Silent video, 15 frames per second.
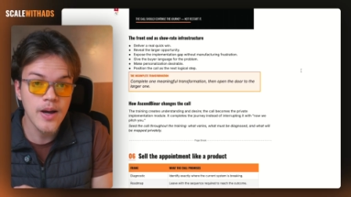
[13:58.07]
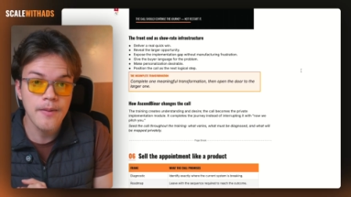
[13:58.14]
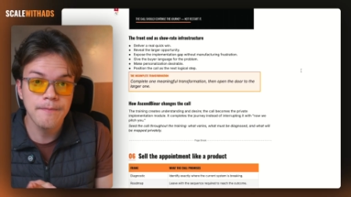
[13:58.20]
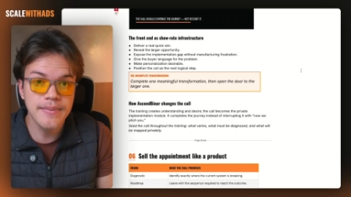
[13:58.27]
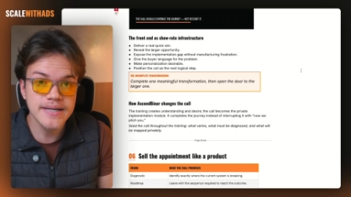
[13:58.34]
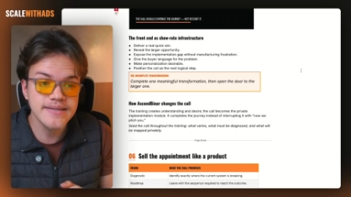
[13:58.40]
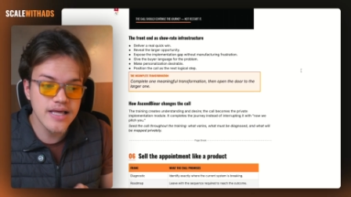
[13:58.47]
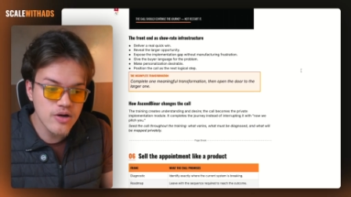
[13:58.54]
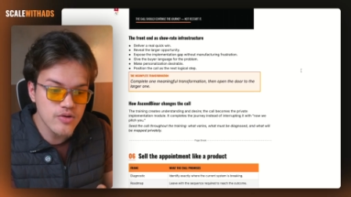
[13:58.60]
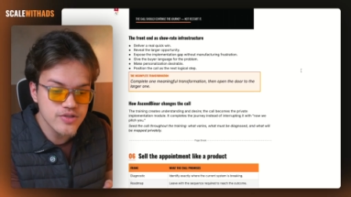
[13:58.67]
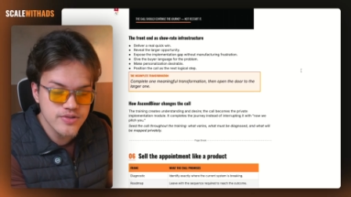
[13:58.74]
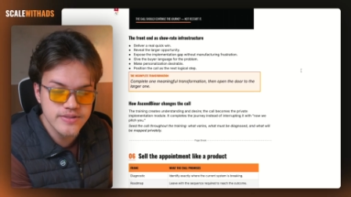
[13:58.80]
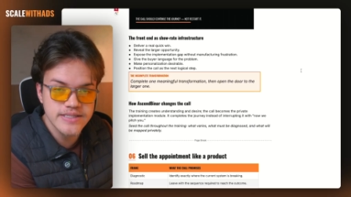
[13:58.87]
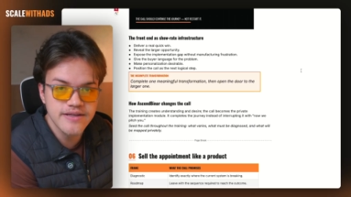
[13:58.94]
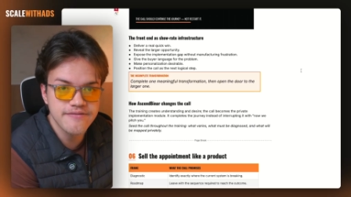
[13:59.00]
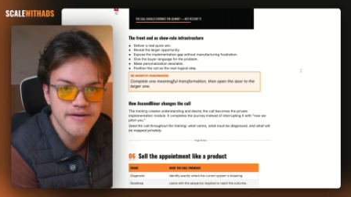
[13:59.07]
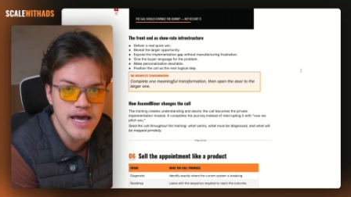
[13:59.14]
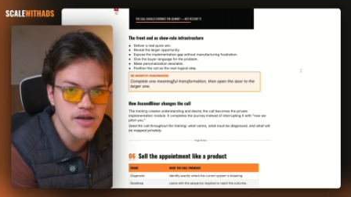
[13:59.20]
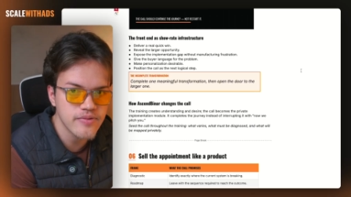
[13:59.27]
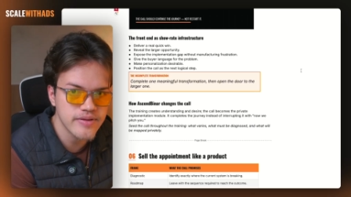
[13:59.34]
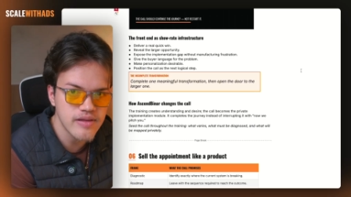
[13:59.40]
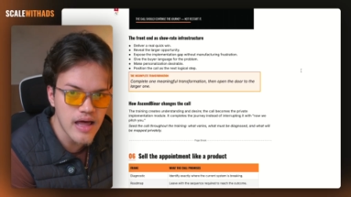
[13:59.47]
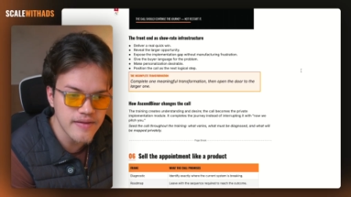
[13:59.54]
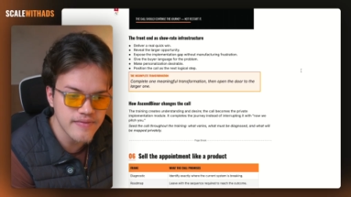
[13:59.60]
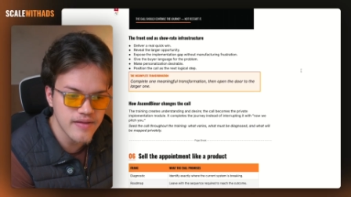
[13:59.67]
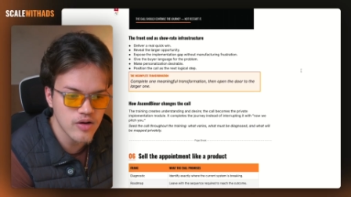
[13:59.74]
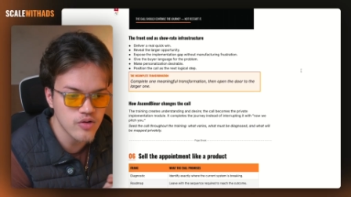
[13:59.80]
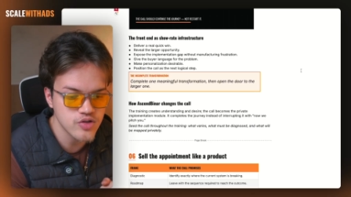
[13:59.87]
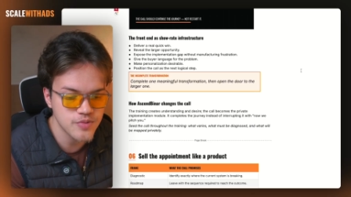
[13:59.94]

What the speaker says: but they're going to see the value in that. They're going to